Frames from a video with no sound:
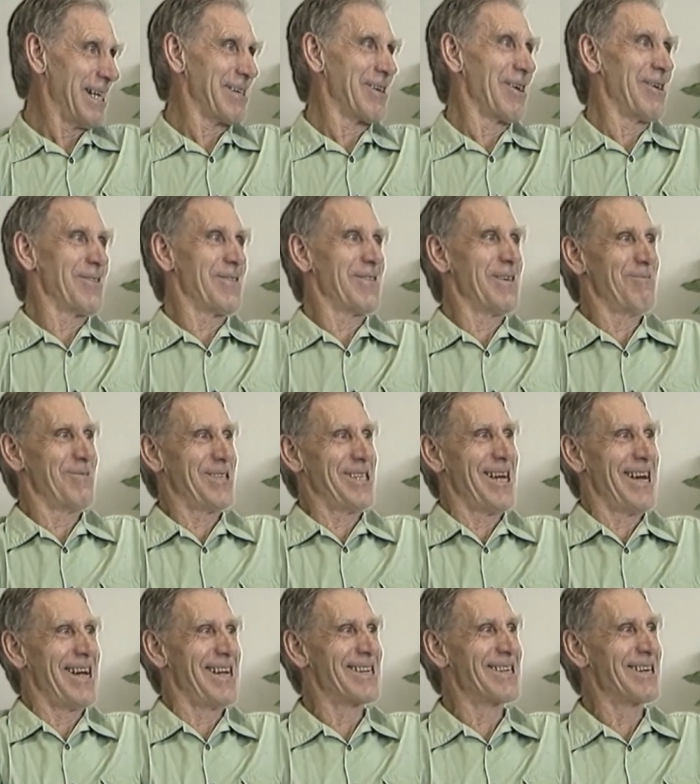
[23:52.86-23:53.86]
and got some
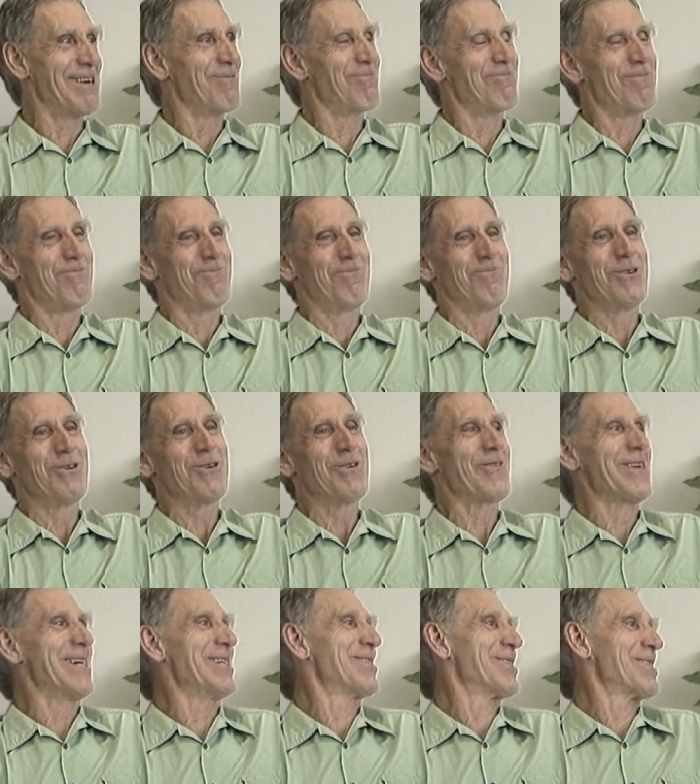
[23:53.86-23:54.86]
shelter.
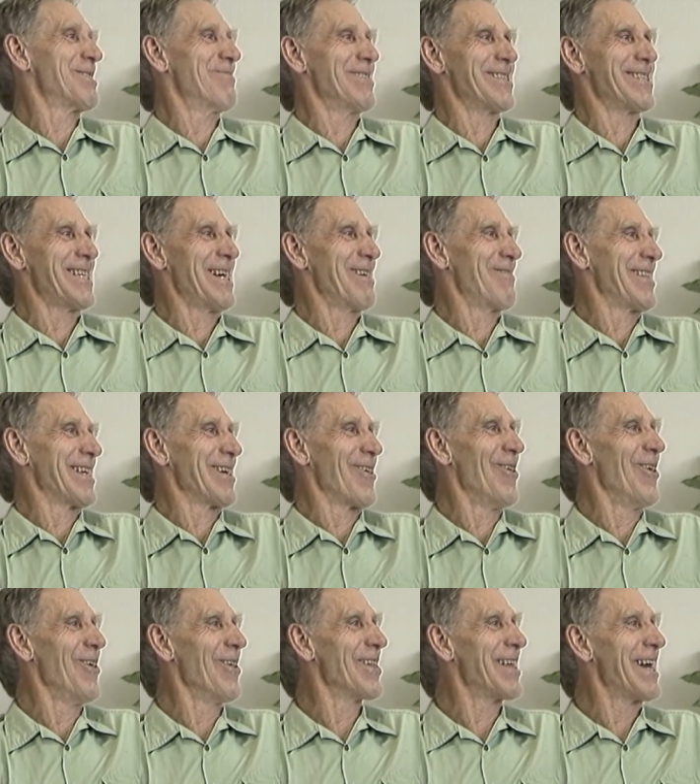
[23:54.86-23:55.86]
Beautiful instruments and everything,
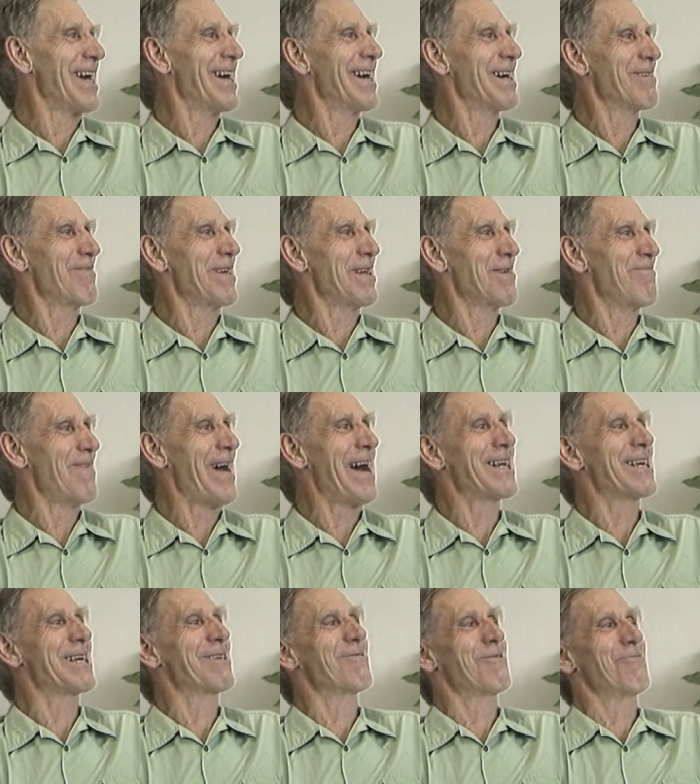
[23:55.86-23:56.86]
all there had been
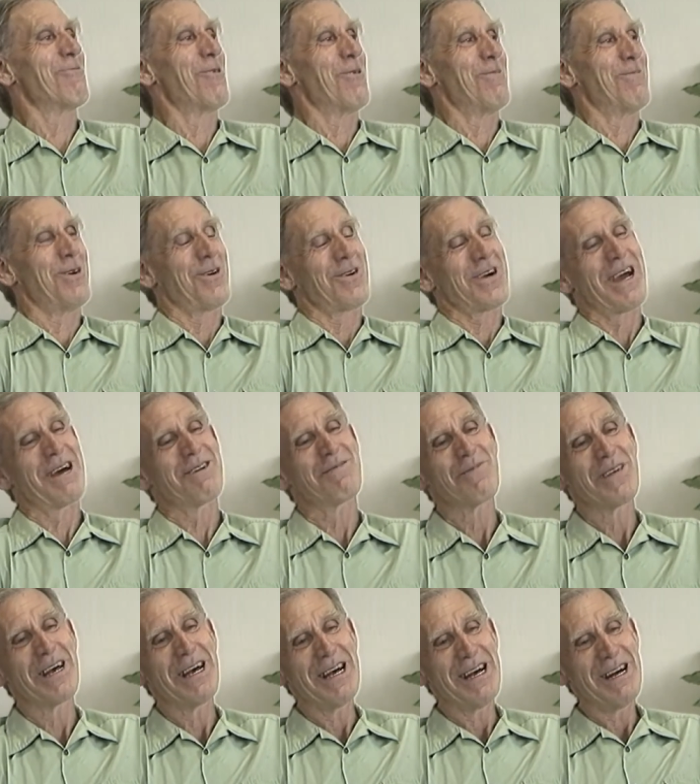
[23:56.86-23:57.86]
abandoned when war broke out.
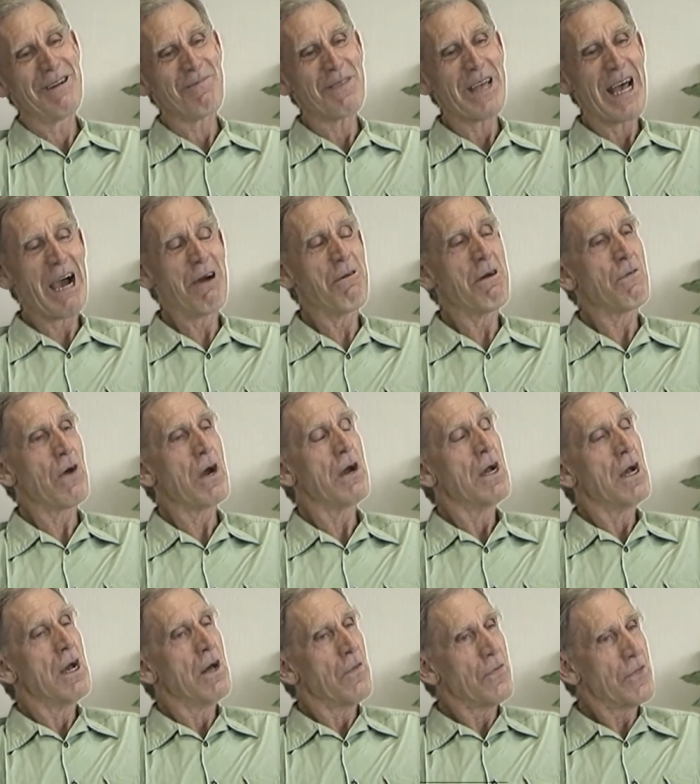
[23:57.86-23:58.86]
However,
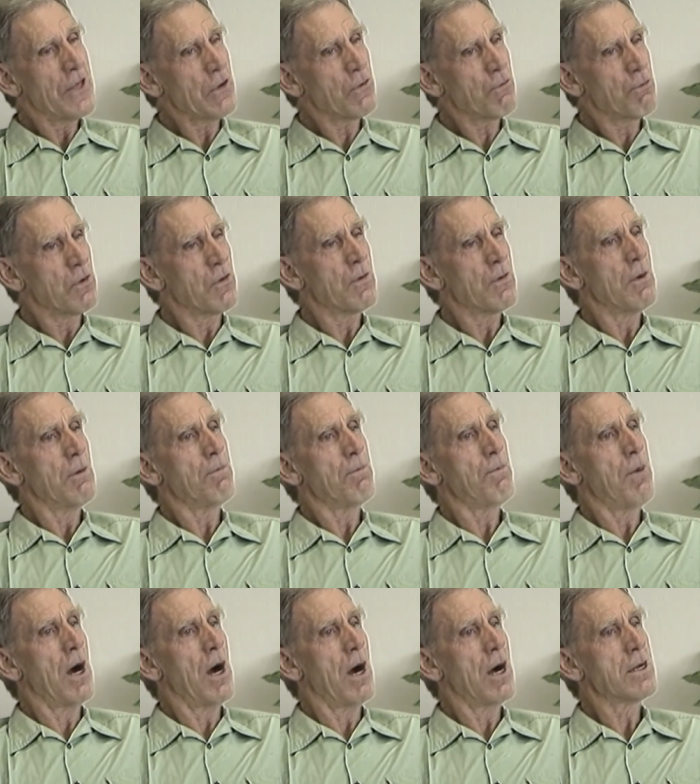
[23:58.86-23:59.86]
this was
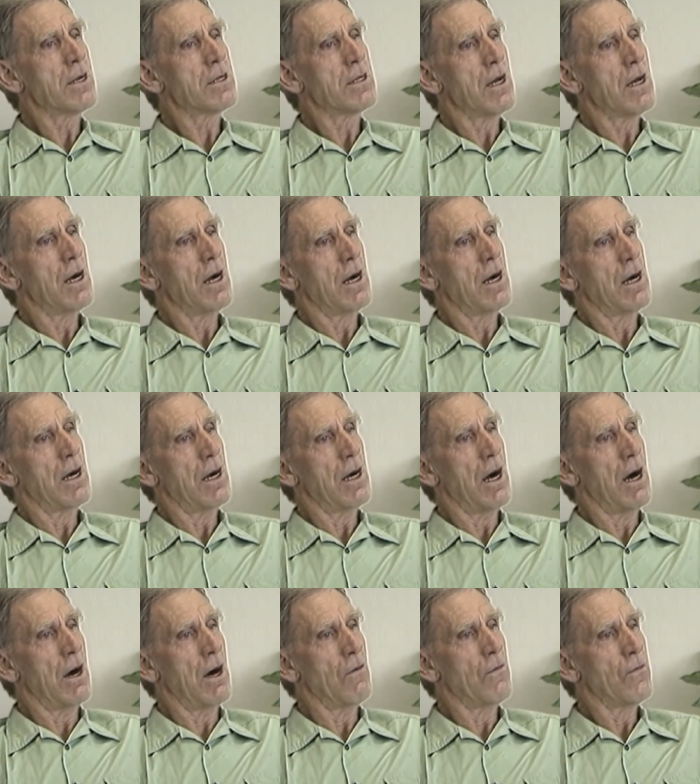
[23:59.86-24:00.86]
part uh,
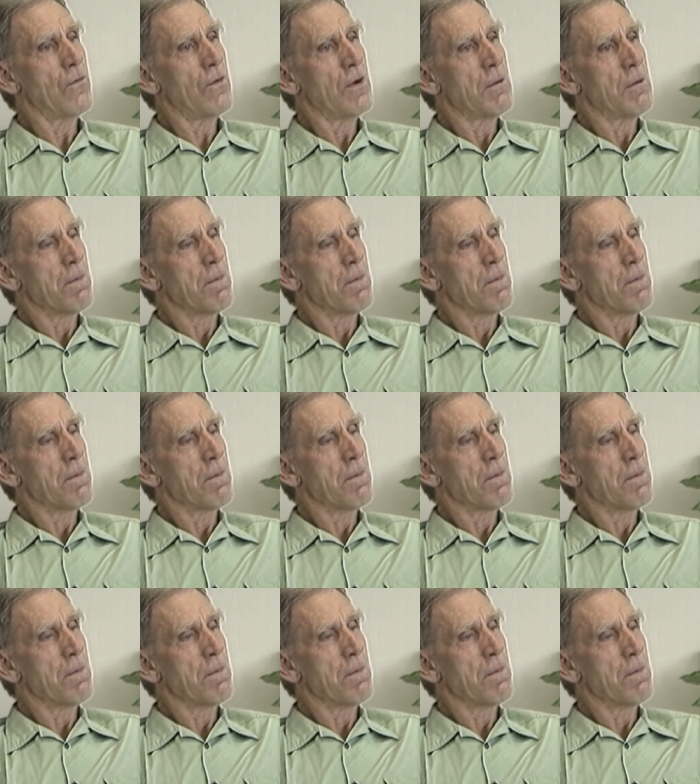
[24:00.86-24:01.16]
of